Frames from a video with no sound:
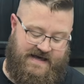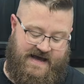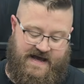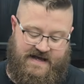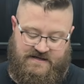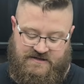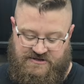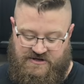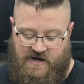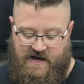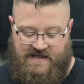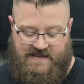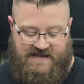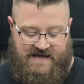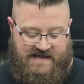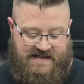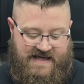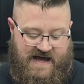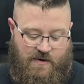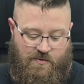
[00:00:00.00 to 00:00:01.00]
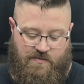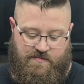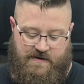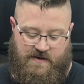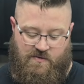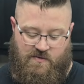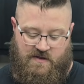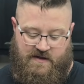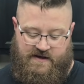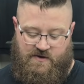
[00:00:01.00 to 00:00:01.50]
that. So I think that would
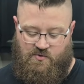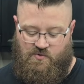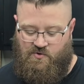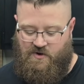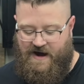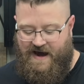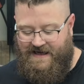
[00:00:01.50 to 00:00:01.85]
be really cool.